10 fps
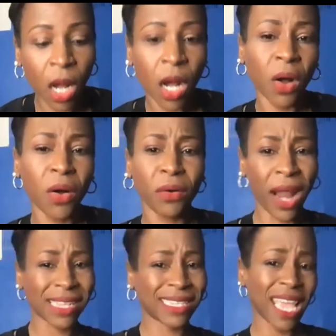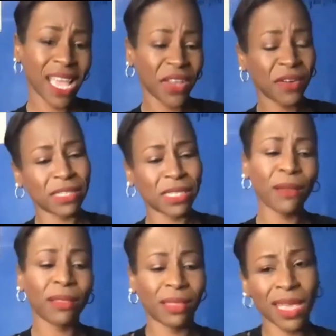oh, Roxanne, you're too
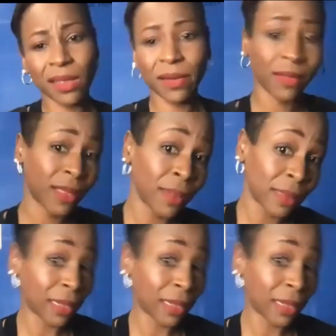thin, you're thin.